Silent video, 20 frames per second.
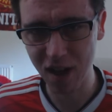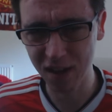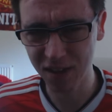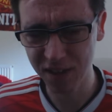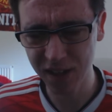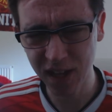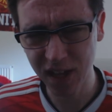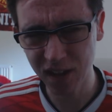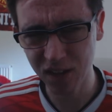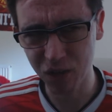I
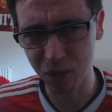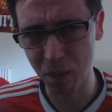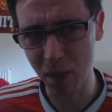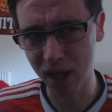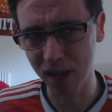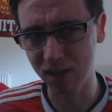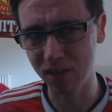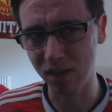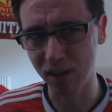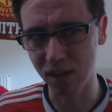think he's
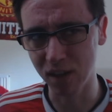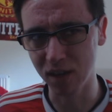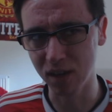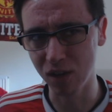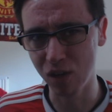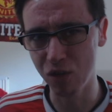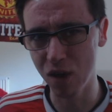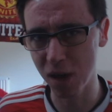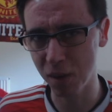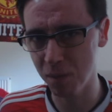Mexican.
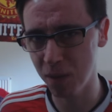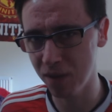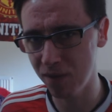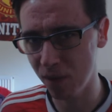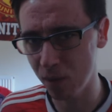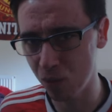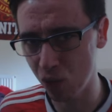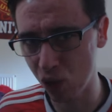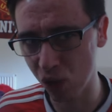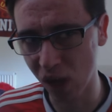Correct me if
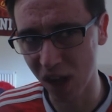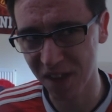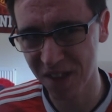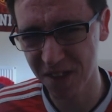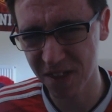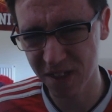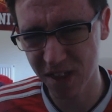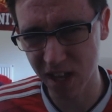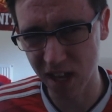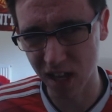I'm wrong. I
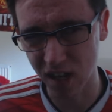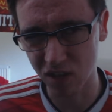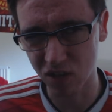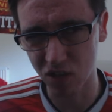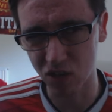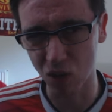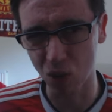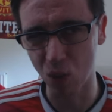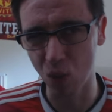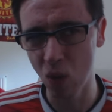think
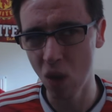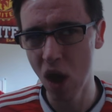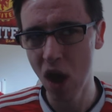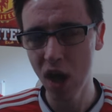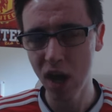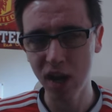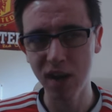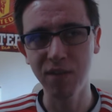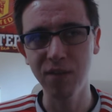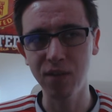so.
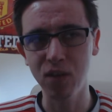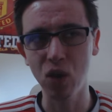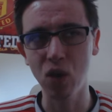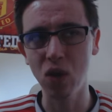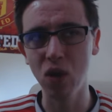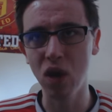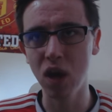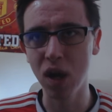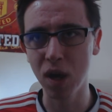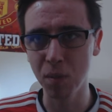If
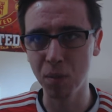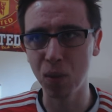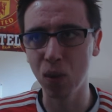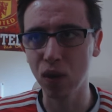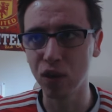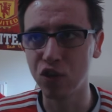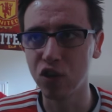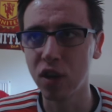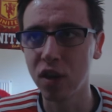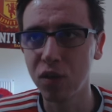not, I
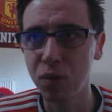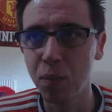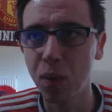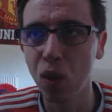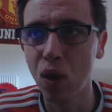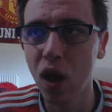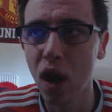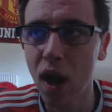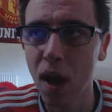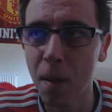apologise.
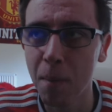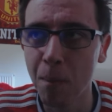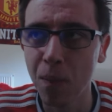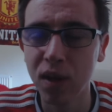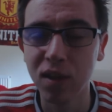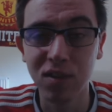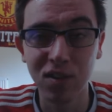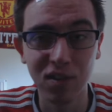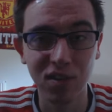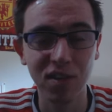But um,
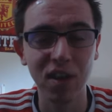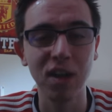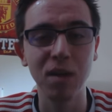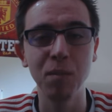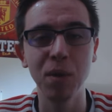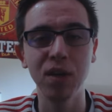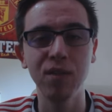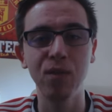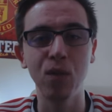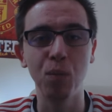he's a centre
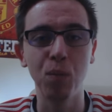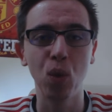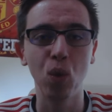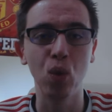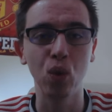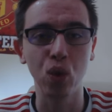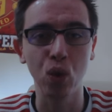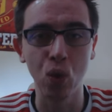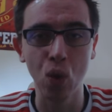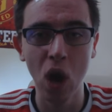mid for
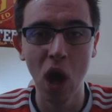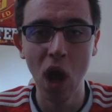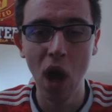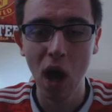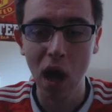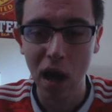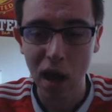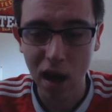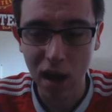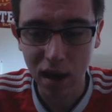Porto,
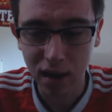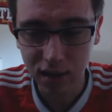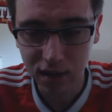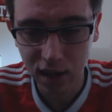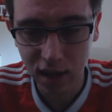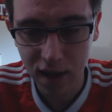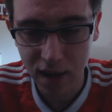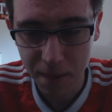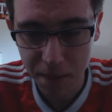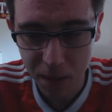and
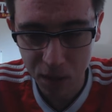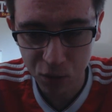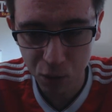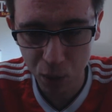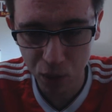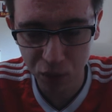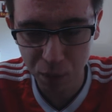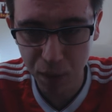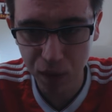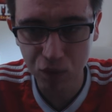uh, this
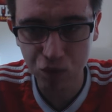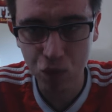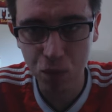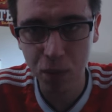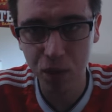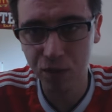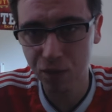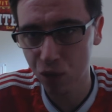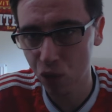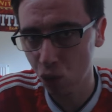one's been
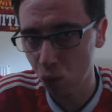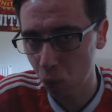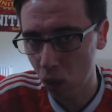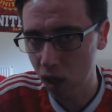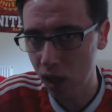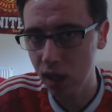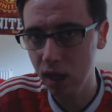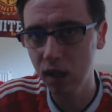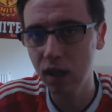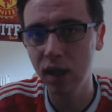rumoured for a
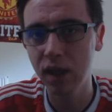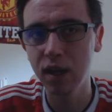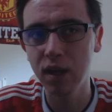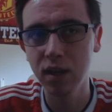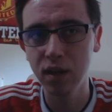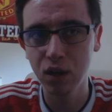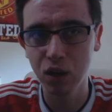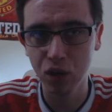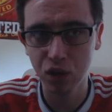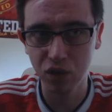while, and
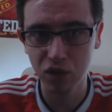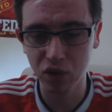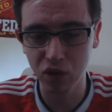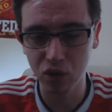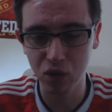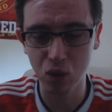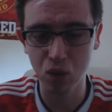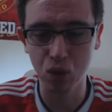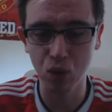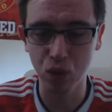it looks as
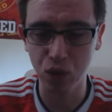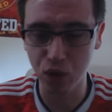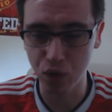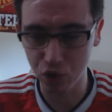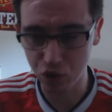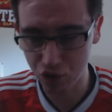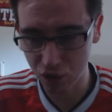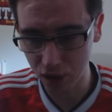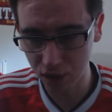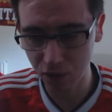though the
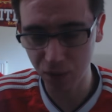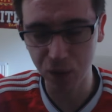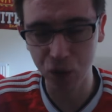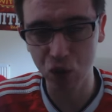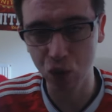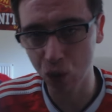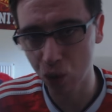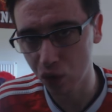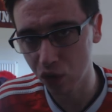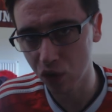transfer
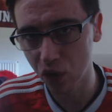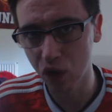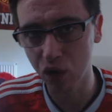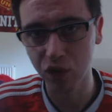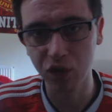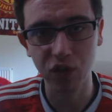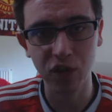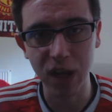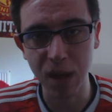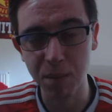talks are
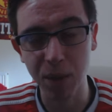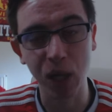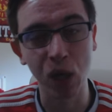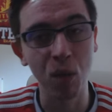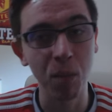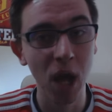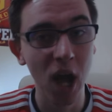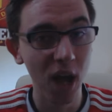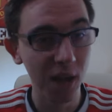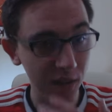stepping
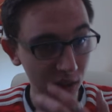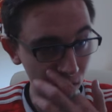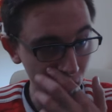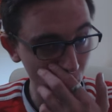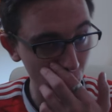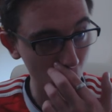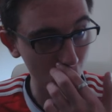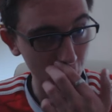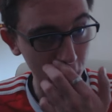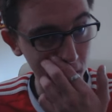up. This
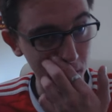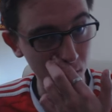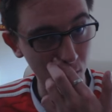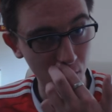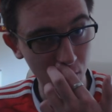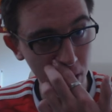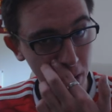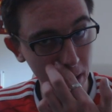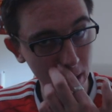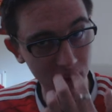is one I can
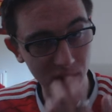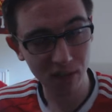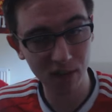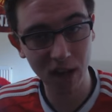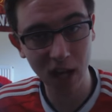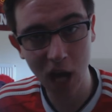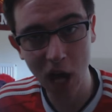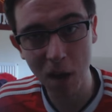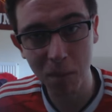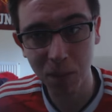certainly
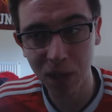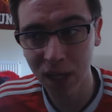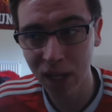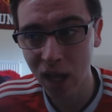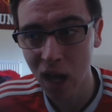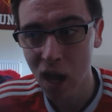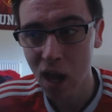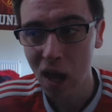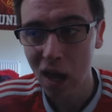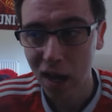see
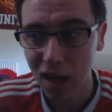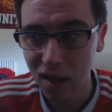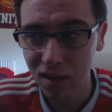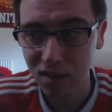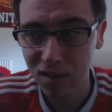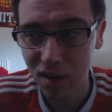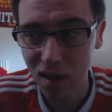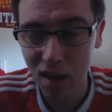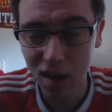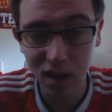happening.
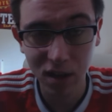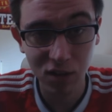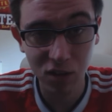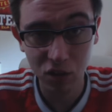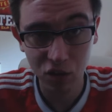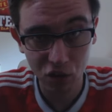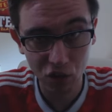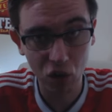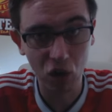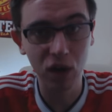He's a uh, he's a
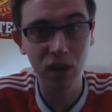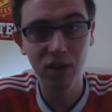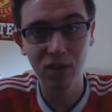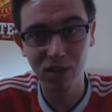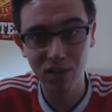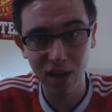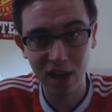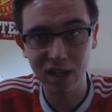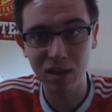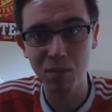solid
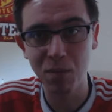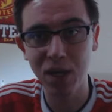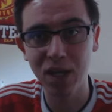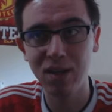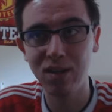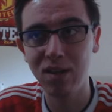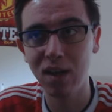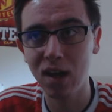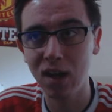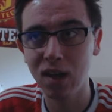centre
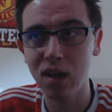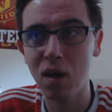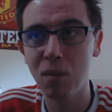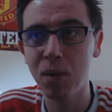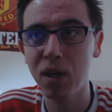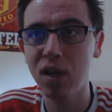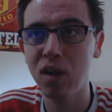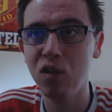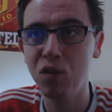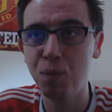mid,
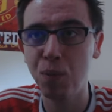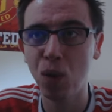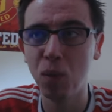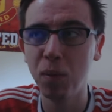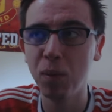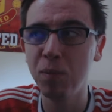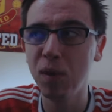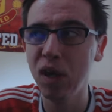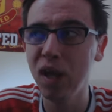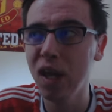dynamic. He's
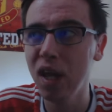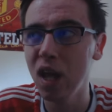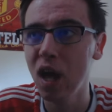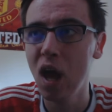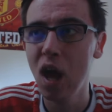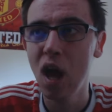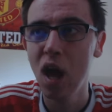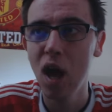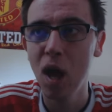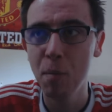probably
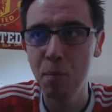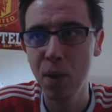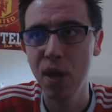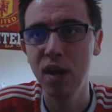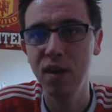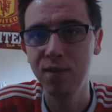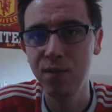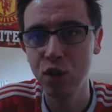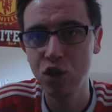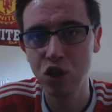a
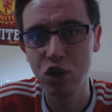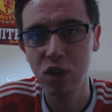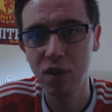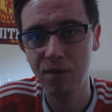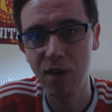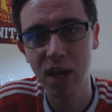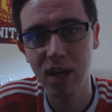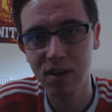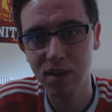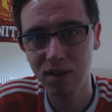better version of
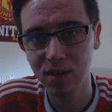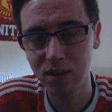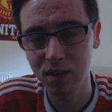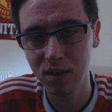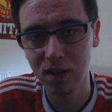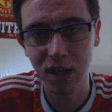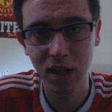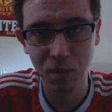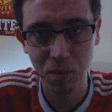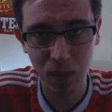Henderson.
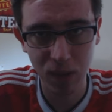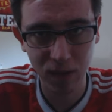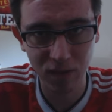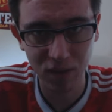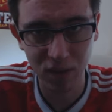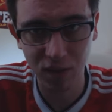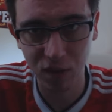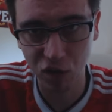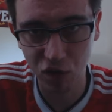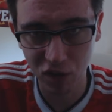Like he plays
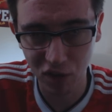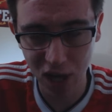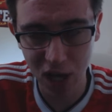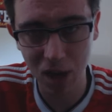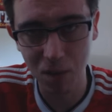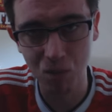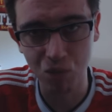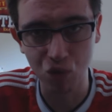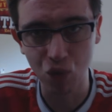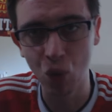in the
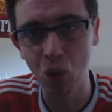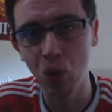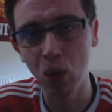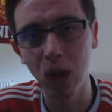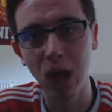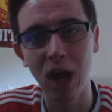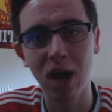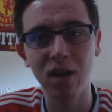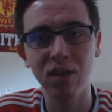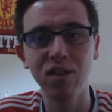same
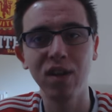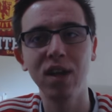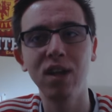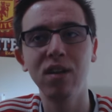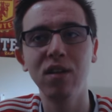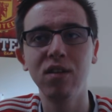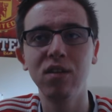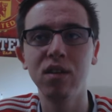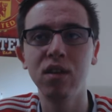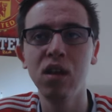role as
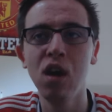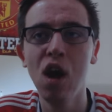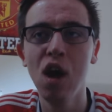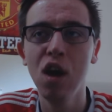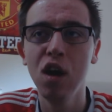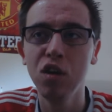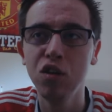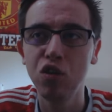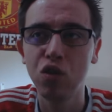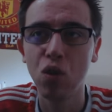Henderson.
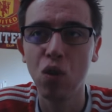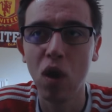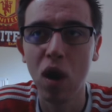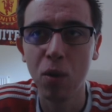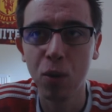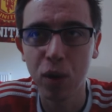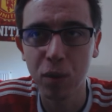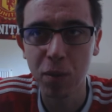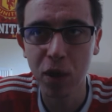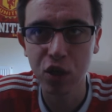So I
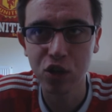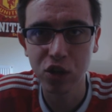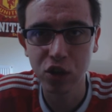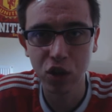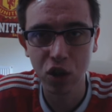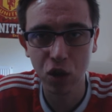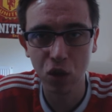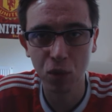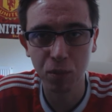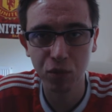would imagine
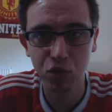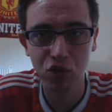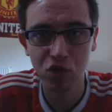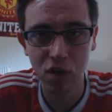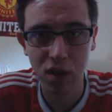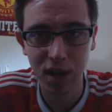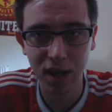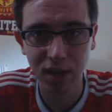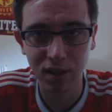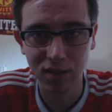Klopp's
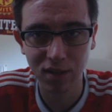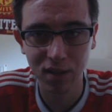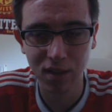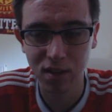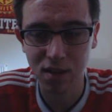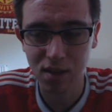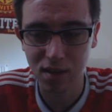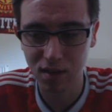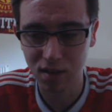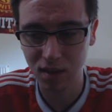trying
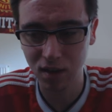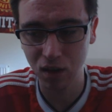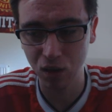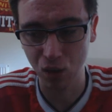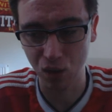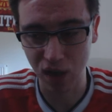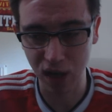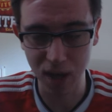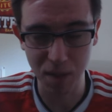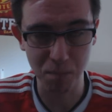to you know
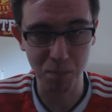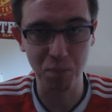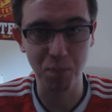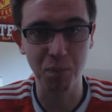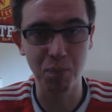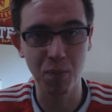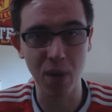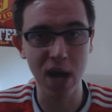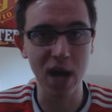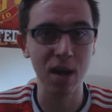get
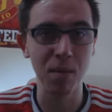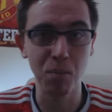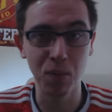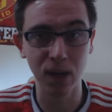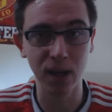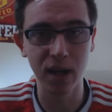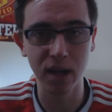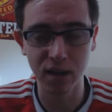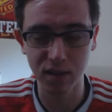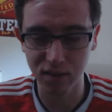better
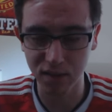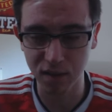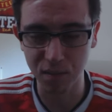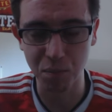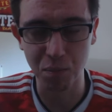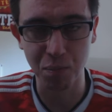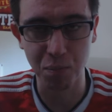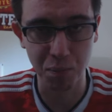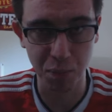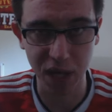players
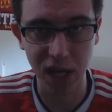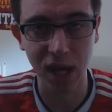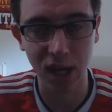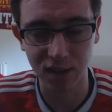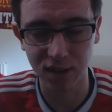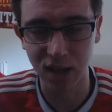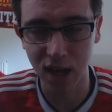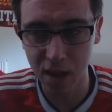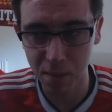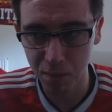and bigger
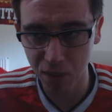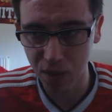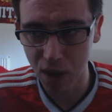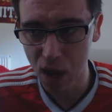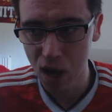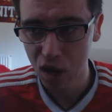depth.